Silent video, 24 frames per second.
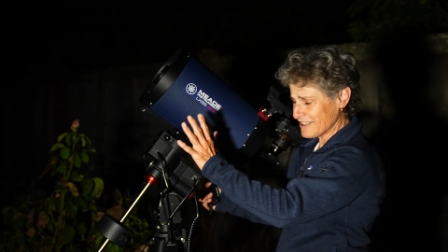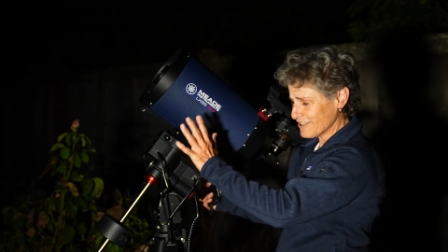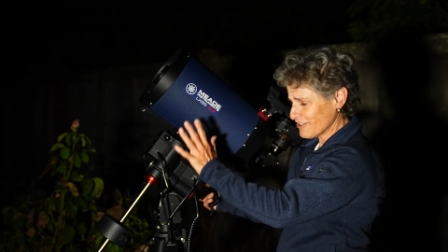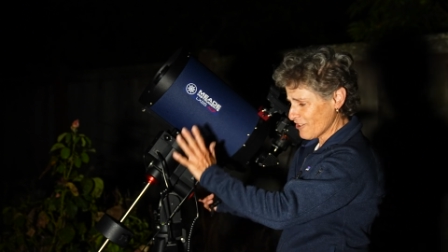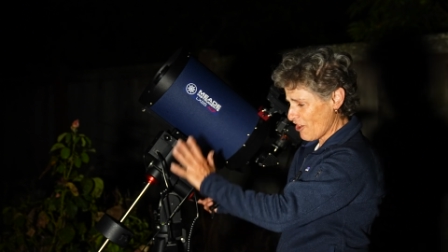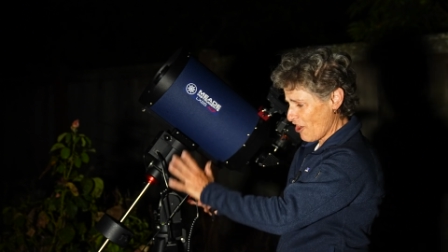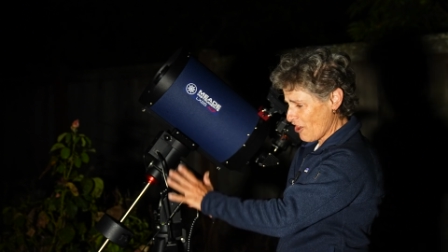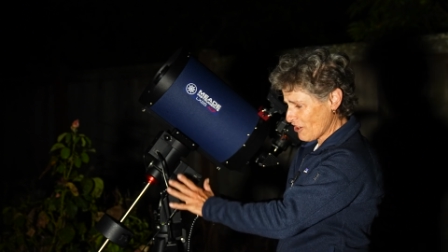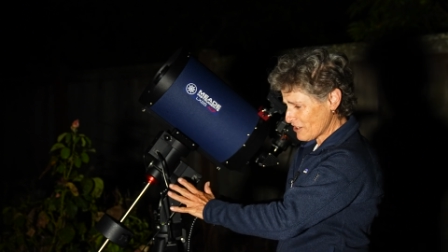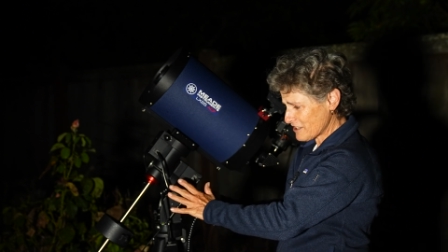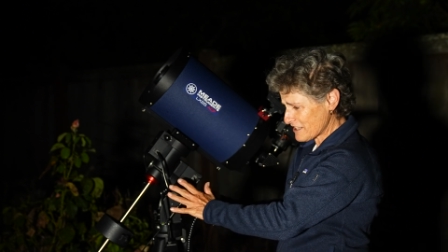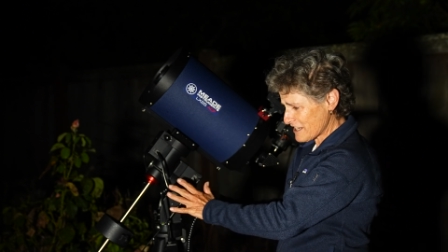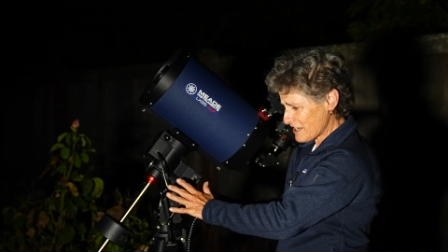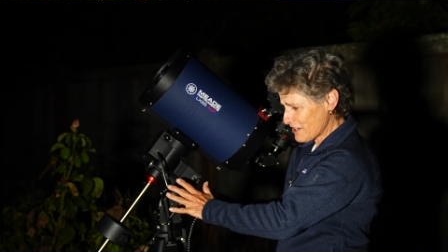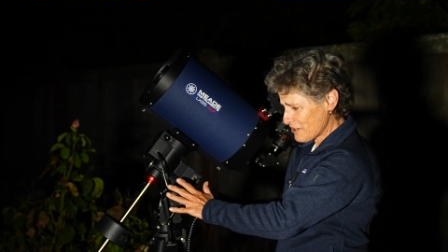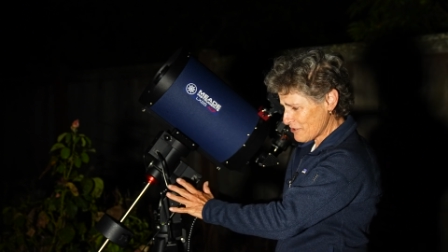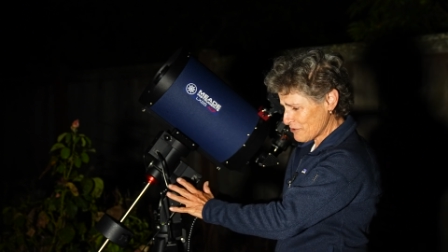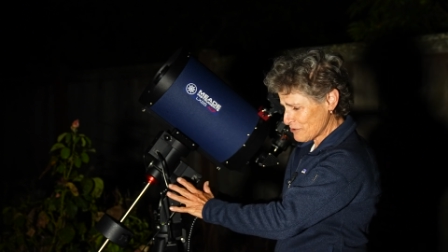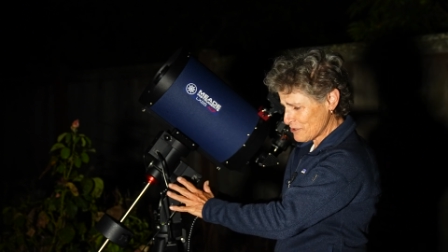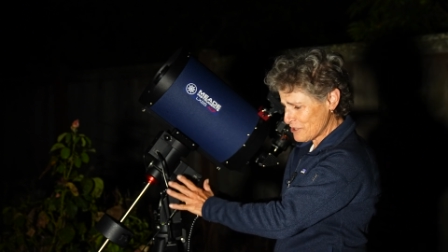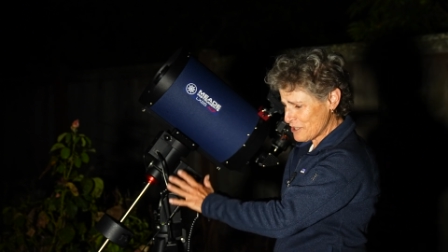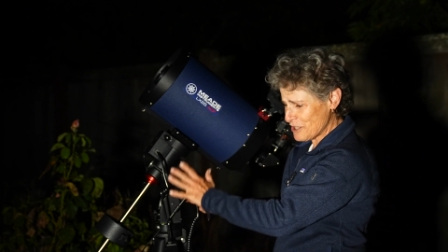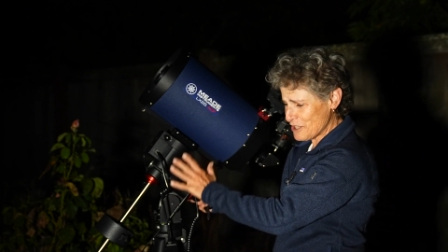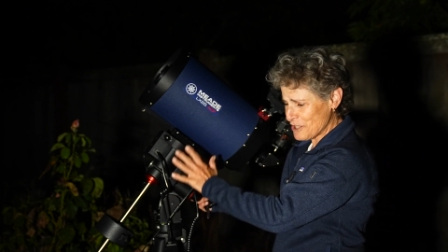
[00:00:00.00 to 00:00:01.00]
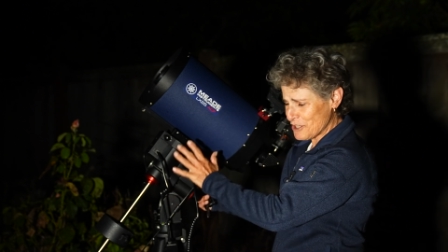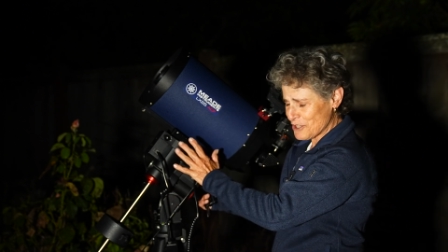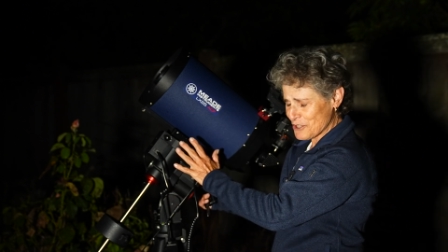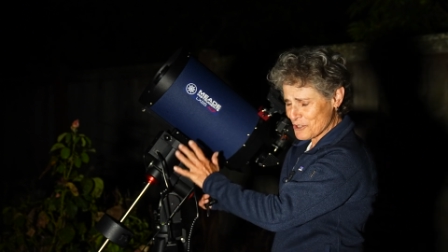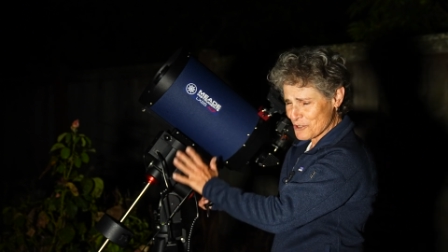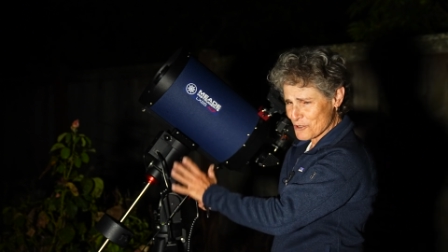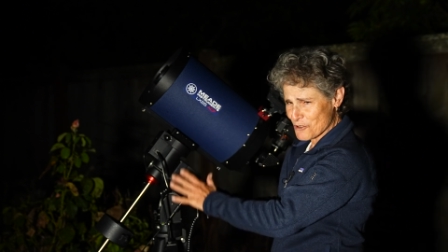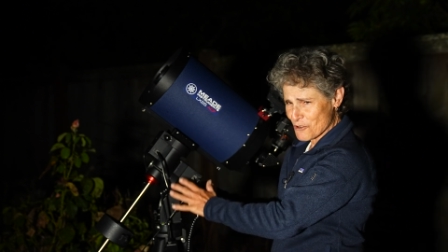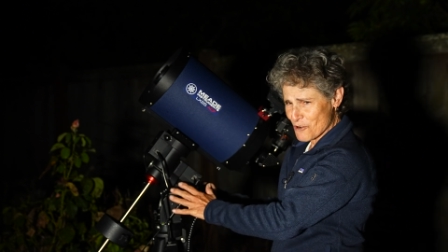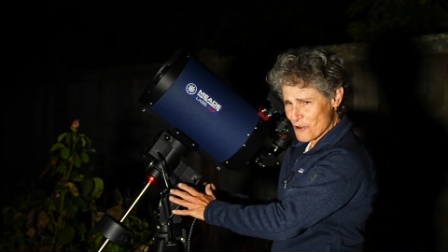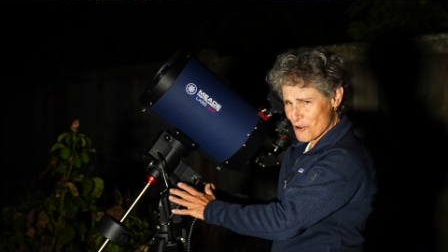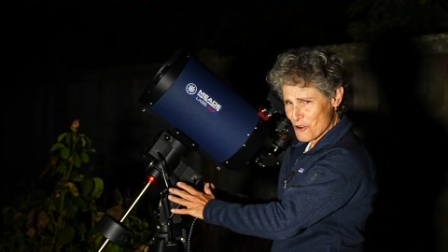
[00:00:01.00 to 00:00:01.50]
Lock down
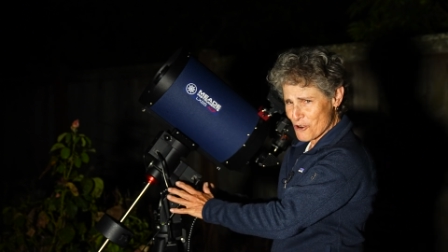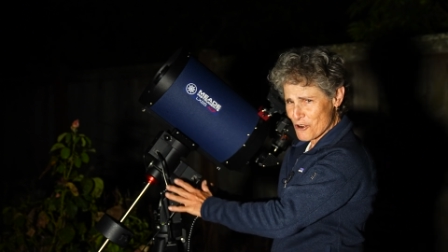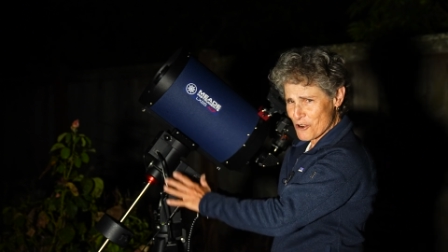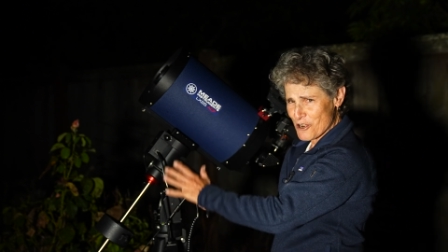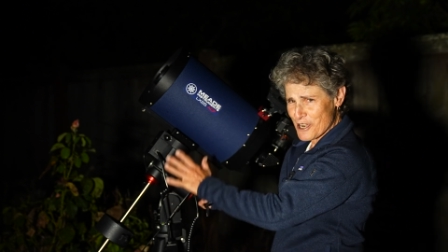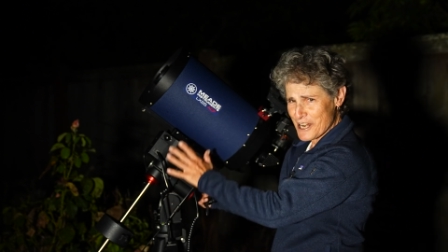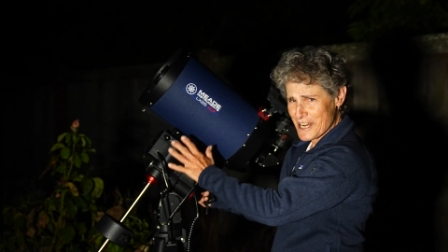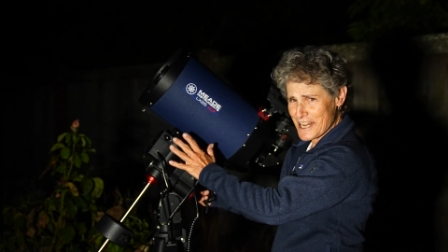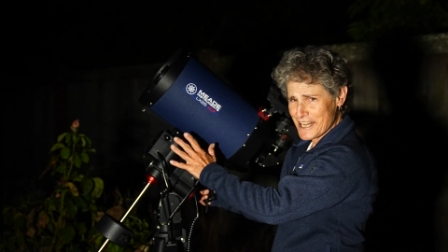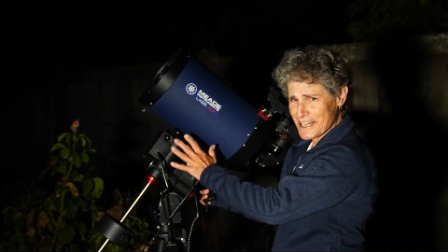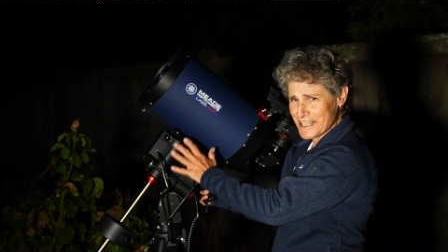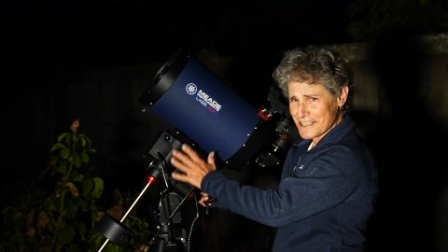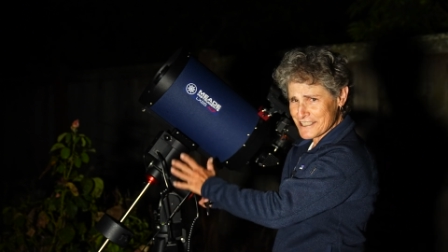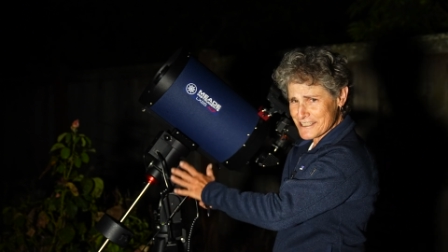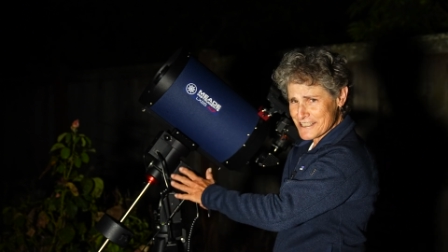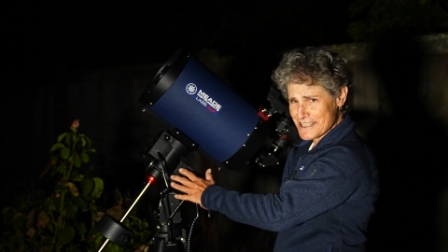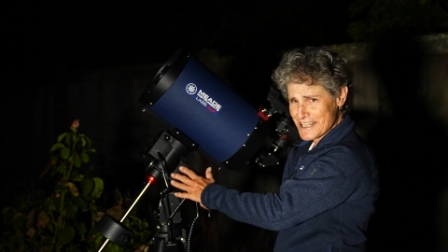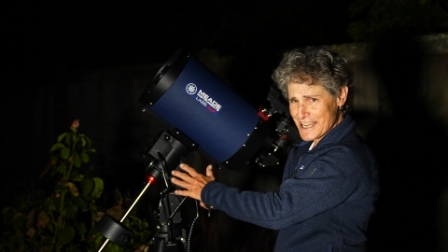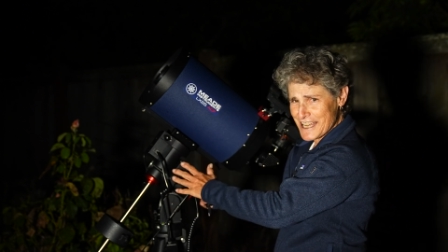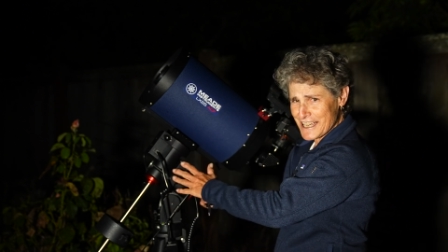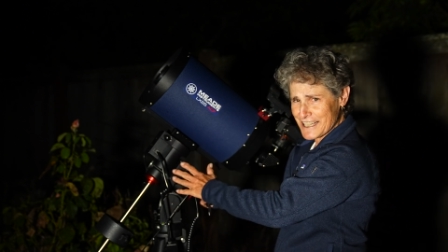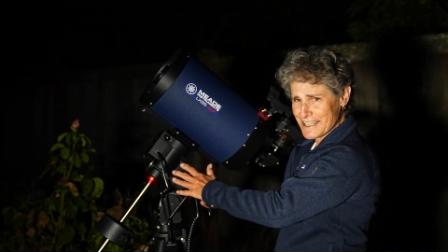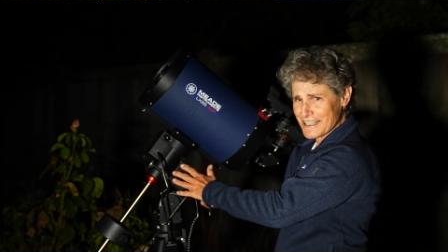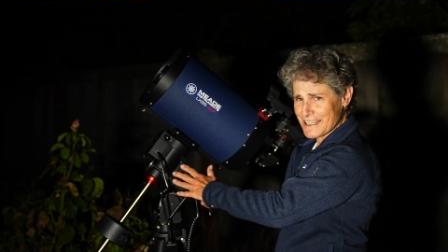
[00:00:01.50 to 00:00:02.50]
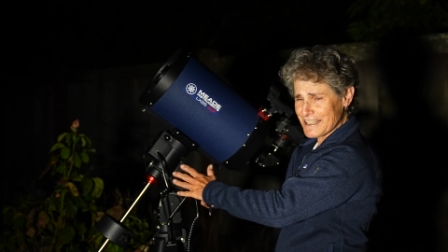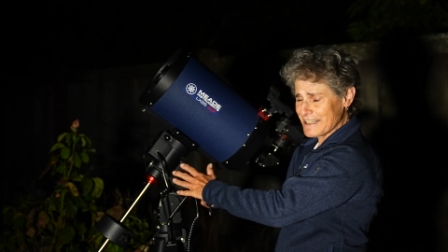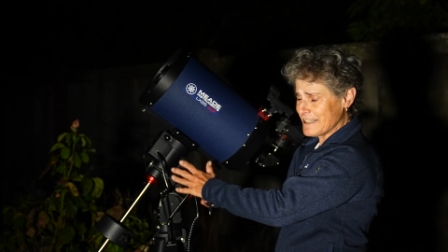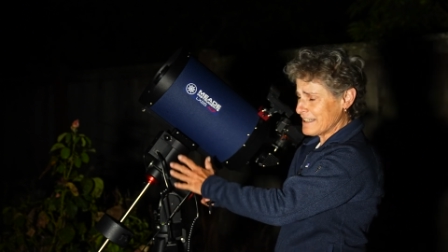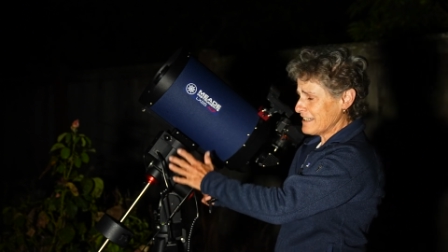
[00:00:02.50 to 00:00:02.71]
your RA and Dec